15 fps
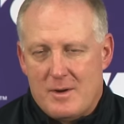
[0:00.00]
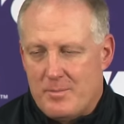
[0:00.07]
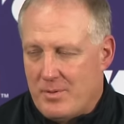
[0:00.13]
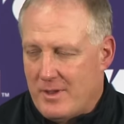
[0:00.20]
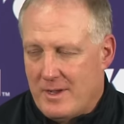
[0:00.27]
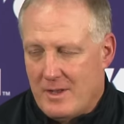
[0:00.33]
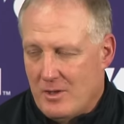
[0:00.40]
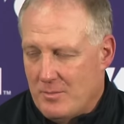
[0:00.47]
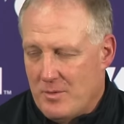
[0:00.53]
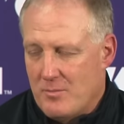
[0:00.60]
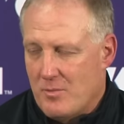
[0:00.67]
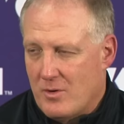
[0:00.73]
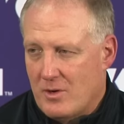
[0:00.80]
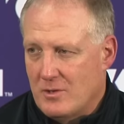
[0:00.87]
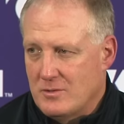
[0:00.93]
to play a little bit
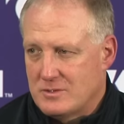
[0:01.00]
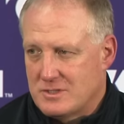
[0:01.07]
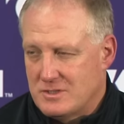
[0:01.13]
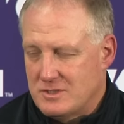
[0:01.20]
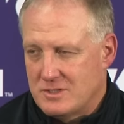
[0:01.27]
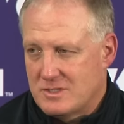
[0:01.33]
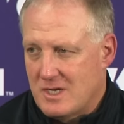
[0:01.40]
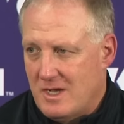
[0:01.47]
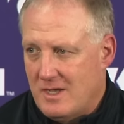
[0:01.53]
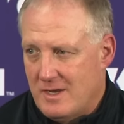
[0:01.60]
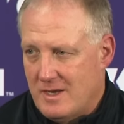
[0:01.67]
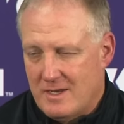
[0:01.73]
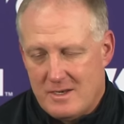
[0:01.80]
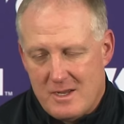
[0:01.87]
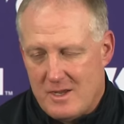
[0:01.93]
more loose and just cut
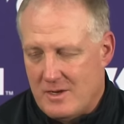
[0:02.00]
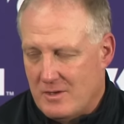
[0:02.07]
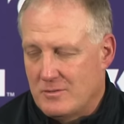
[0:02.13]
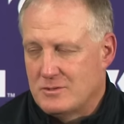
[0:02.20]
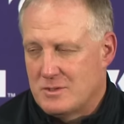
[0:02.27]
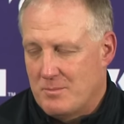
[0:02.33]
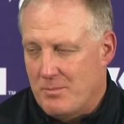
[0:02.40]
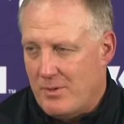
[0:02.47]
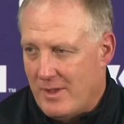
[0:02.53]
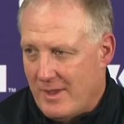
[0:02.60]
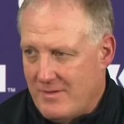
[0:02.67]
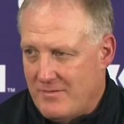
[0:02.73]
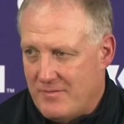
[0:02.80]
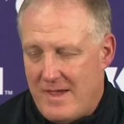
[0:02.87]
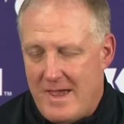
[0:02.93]
and cut it loose and
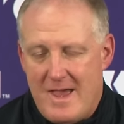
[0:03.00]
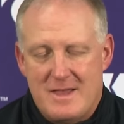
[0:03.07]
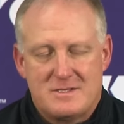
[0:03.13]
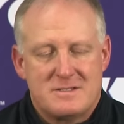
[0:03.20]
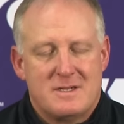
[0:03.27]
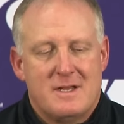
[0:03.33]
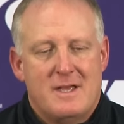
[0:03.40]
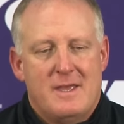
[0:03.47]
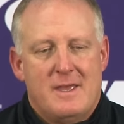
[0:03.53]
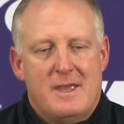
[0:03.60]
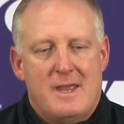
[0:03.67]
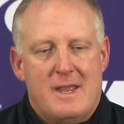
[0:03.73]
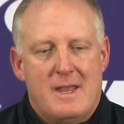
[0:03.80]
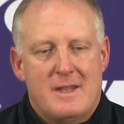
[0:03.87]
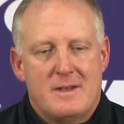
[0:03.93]
play fast.
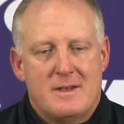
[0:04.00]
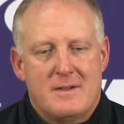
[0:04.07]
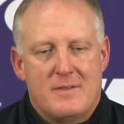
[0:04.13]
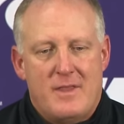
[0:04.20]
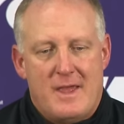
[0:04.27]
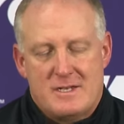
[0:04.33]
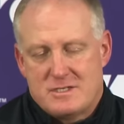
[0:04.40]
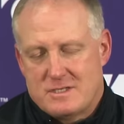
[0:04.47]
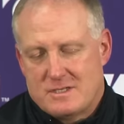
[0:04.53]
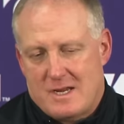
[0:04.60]
And that's